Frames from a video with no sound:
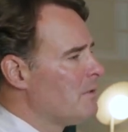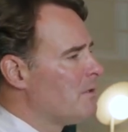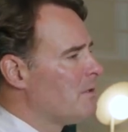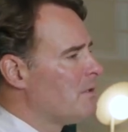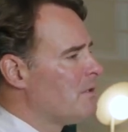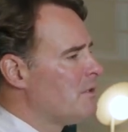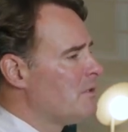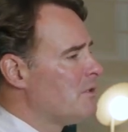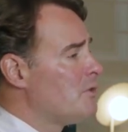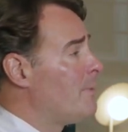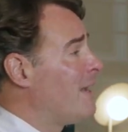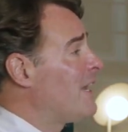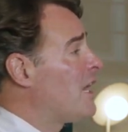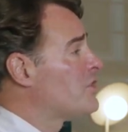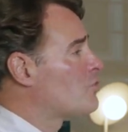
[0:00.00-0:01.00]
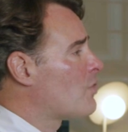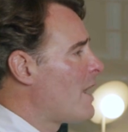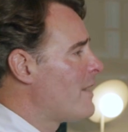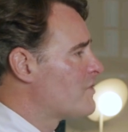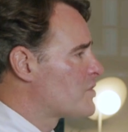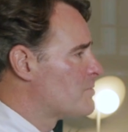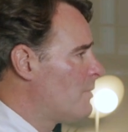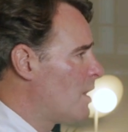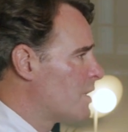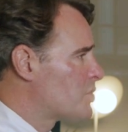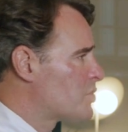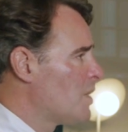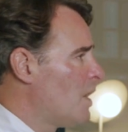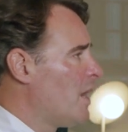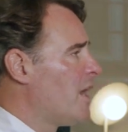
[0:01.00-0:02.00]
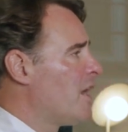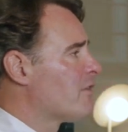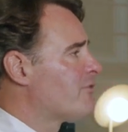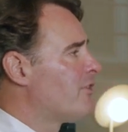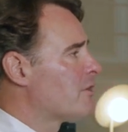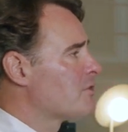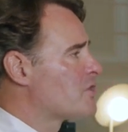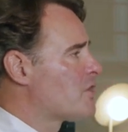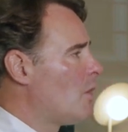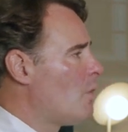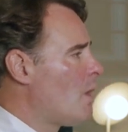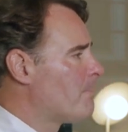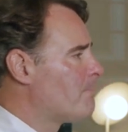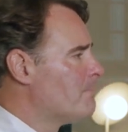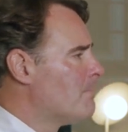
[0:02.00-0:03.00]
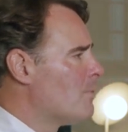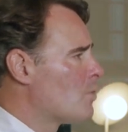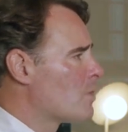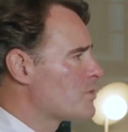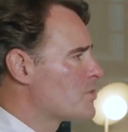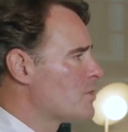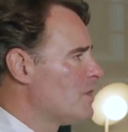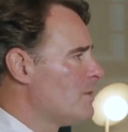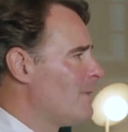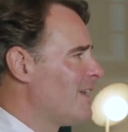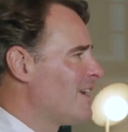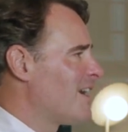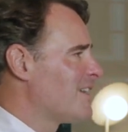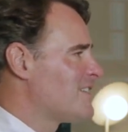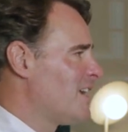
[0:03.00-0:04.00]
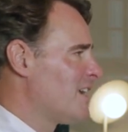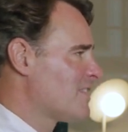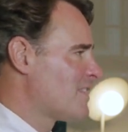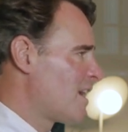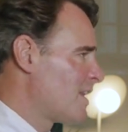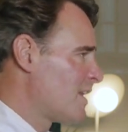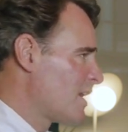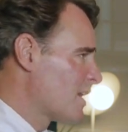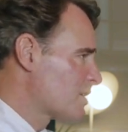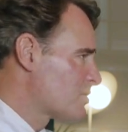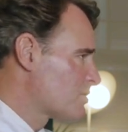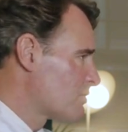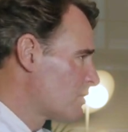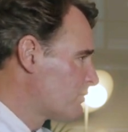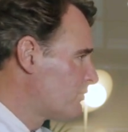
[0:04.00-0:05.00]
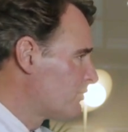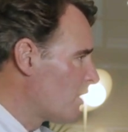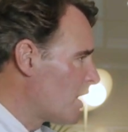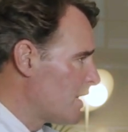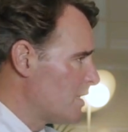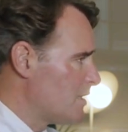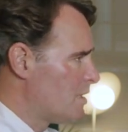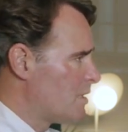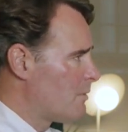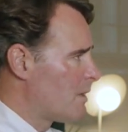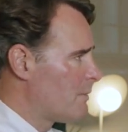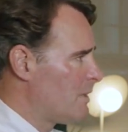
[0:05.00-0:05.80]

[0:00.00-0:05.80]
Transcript: may not drive as much. Airfares go up more, so you may not take that extra flight. You know what I